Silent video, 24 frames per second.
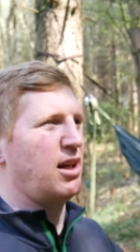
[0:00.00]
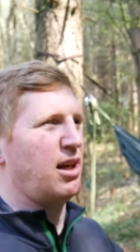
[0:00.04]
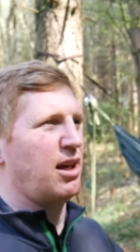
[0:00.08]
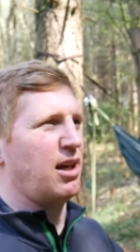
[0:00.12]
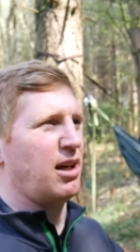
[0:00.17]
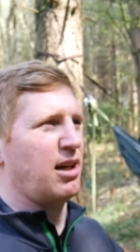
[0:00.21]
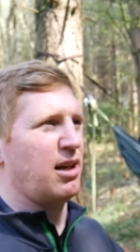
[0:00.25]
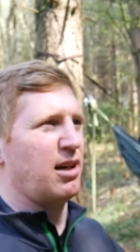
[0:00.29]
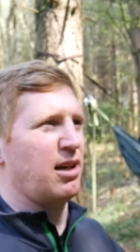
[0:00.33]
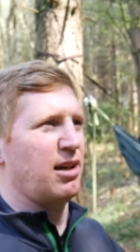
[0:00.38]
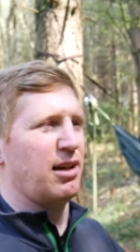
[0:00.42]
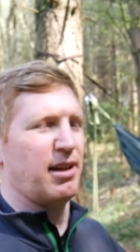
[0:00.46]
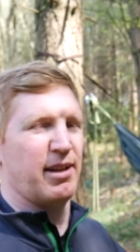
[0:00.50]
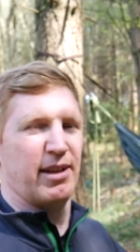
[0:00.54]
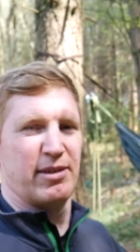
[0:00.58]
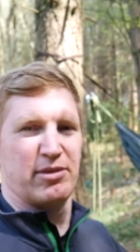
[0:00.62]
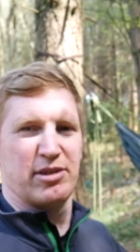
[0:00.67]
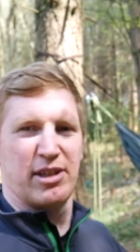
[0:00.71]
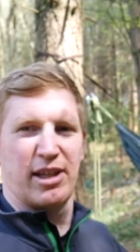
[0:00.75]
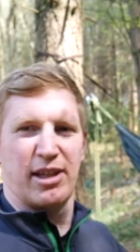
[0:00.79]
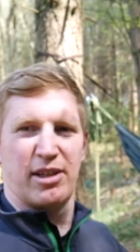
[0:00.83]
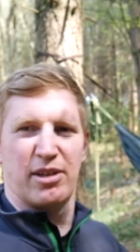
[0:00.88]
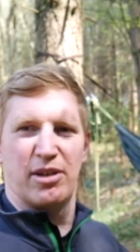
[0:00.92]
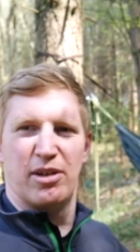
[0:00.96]
and they've
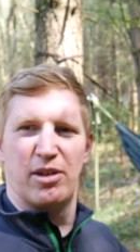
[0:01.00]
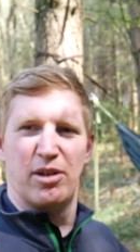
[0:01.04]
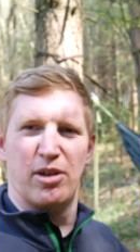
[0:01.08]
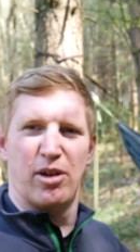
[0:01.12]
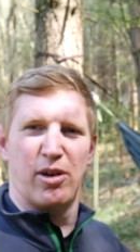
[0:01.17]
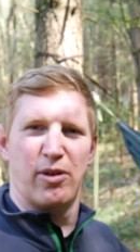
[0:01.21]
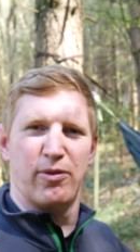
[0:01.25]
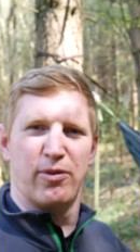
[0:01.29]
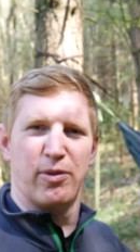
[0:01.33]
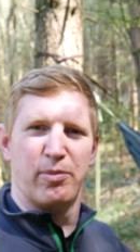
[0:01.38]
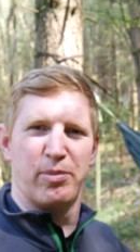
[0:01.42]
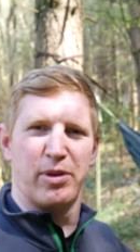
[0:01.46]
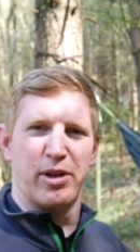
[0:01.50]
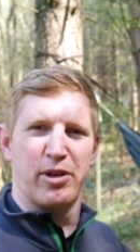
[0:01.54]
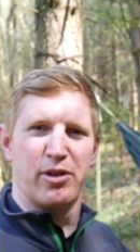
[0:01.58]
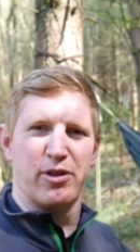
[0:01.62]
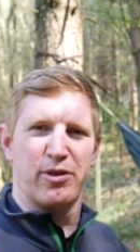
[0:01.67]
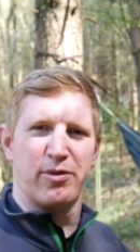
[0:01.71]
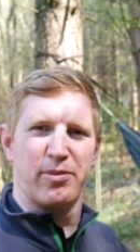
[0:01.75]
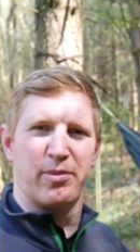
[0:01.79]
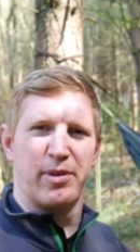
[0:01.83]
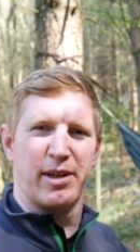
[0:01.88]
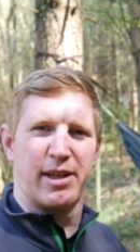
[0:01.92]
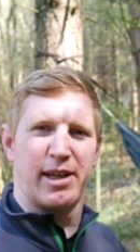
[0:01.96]
taken a lot of abuse
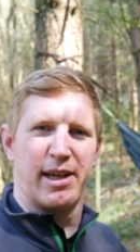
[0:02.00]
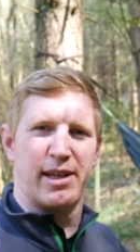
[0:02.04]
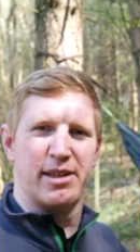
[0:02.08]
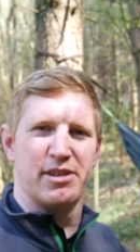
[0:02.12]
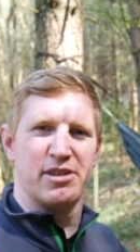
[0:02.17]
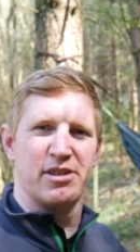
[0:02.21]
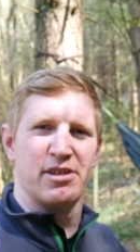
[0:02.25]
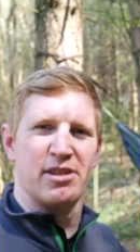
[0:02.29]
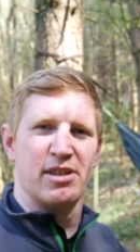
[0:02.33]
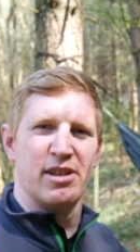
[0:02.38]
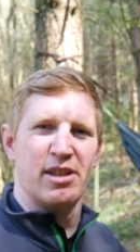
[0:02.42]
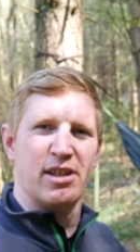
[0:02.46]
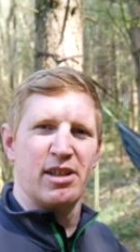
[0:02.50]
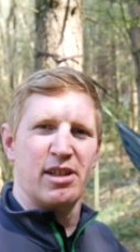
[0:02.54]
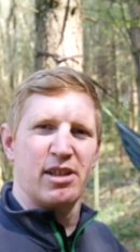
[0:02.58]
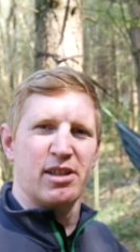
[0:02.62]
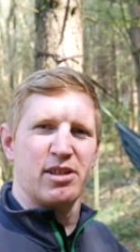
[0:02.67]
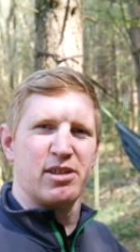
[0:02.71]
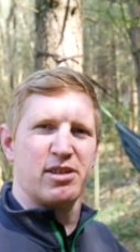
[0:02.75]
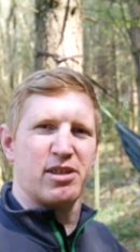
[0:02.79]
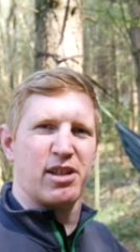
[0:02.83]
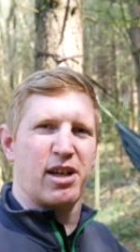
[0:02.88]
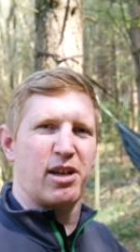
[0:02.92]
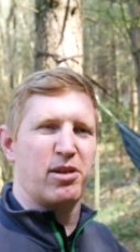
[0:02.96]
from the kids.
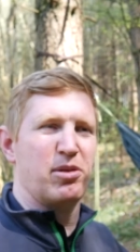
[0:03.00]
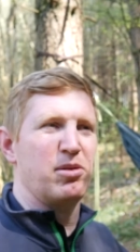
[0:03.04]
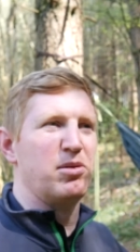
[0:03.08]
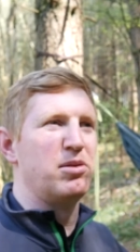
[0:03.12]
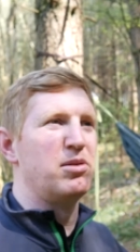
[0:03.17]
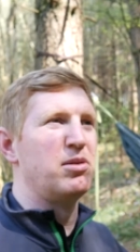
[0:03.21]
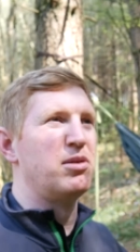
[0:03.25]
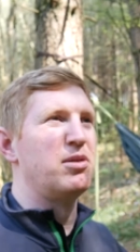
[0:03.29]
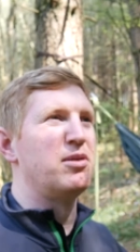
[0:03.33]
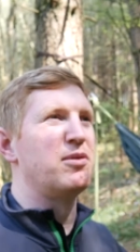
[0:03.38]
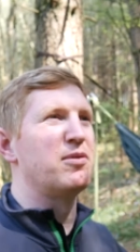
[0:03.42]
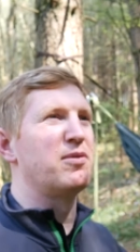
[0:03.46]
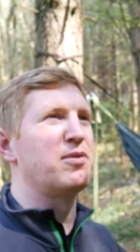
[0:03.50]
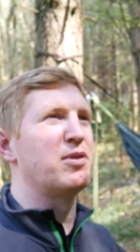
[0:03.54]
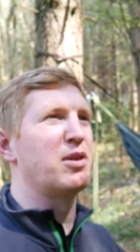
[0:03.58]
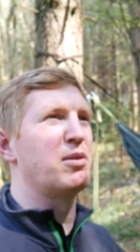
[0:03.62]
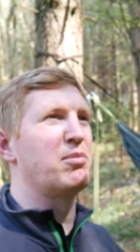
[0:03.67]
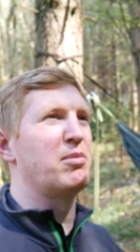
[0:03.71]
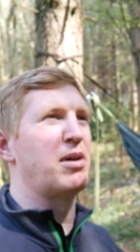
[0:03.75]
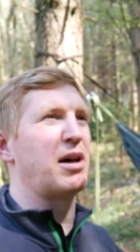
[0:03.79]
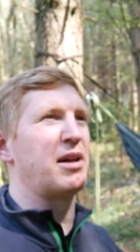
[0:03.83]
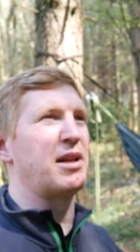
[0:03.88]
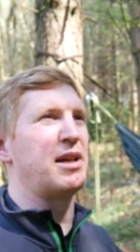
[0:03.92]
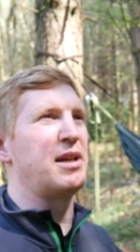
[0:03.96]
So for the
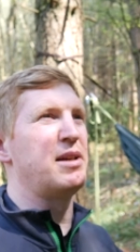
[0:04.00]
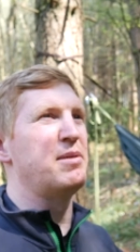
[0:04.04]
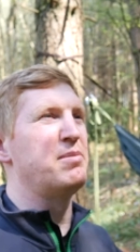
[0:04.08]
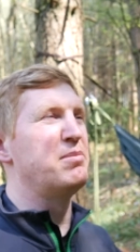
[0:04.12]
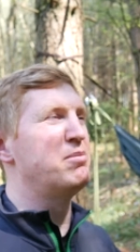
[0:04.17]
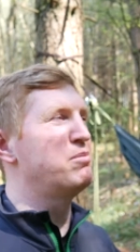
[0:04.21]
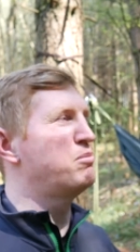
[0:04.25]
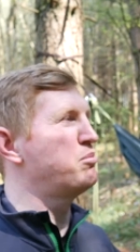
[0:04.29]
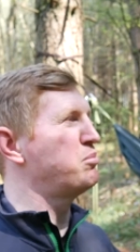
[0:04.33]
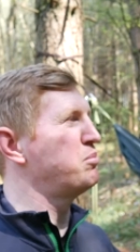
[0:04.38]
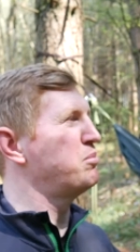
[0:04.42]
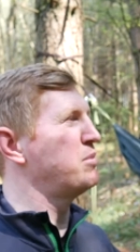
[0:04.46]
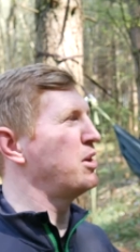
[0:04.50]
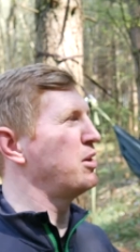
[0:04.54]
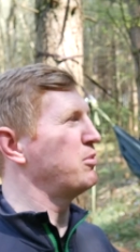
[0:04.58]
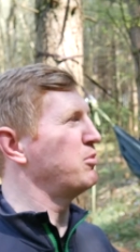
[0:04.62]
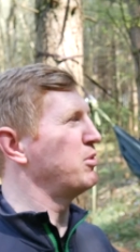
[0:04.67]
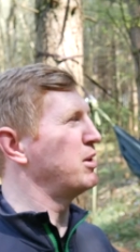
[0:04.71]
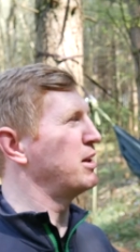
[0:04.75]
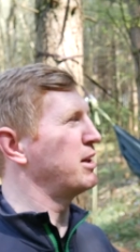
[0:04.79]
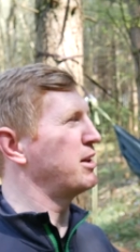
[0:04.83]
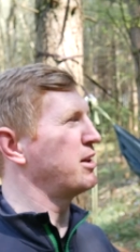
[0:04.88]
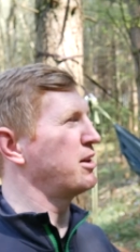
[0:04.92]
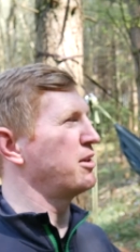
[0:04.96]
money, they're
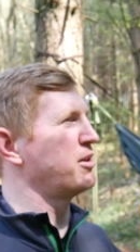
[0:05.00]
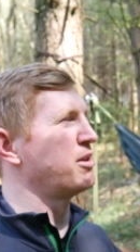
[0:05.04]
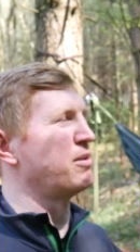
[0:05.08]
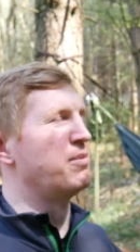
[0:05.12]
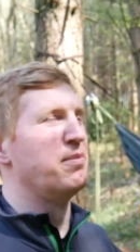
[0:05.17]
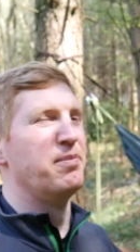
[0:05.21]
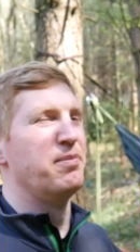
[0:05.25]
really good.